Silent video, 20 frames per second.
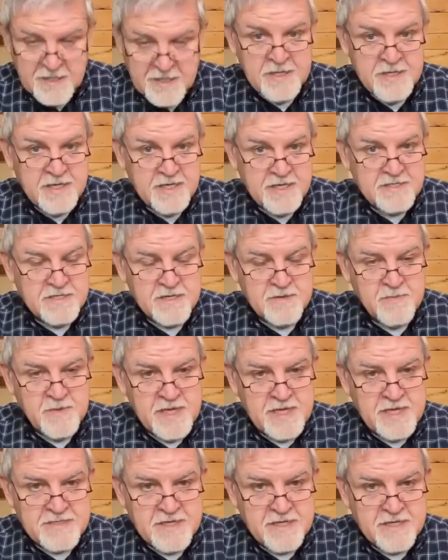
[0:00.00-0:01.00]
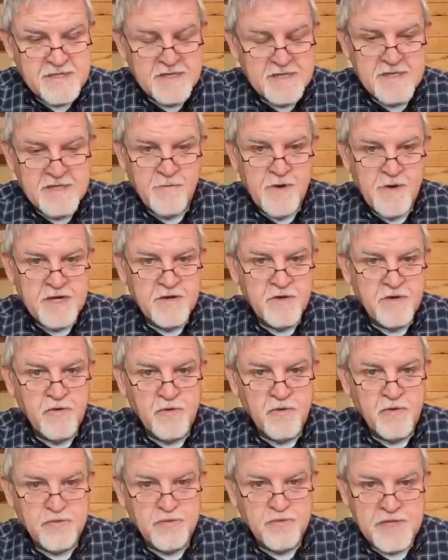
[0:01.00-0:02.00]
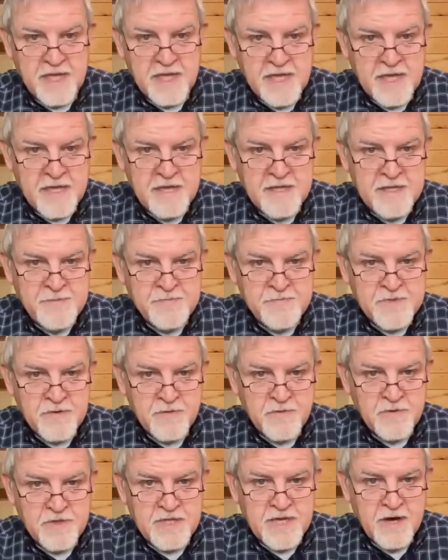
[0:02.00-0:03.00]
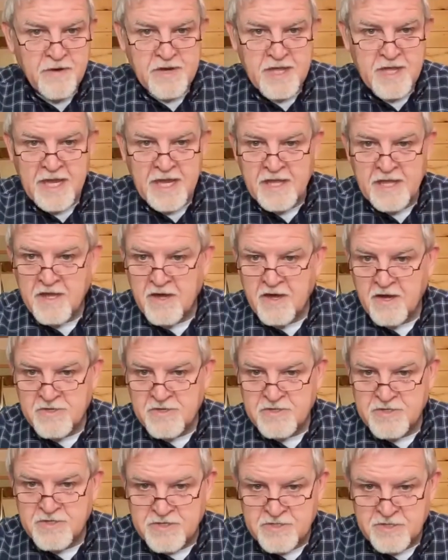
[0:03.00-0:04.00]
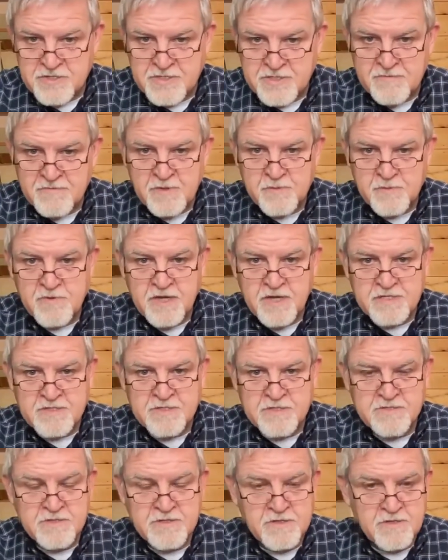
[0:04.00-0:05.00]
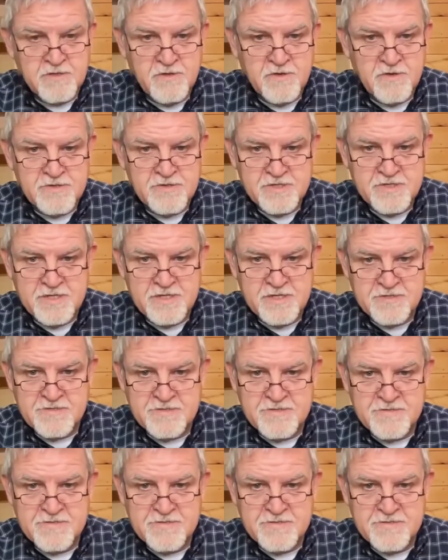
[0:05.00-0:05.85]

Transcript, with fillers: Isn't it amazing that they went a whole day without any consciousness of the presence of the Lord Jesus?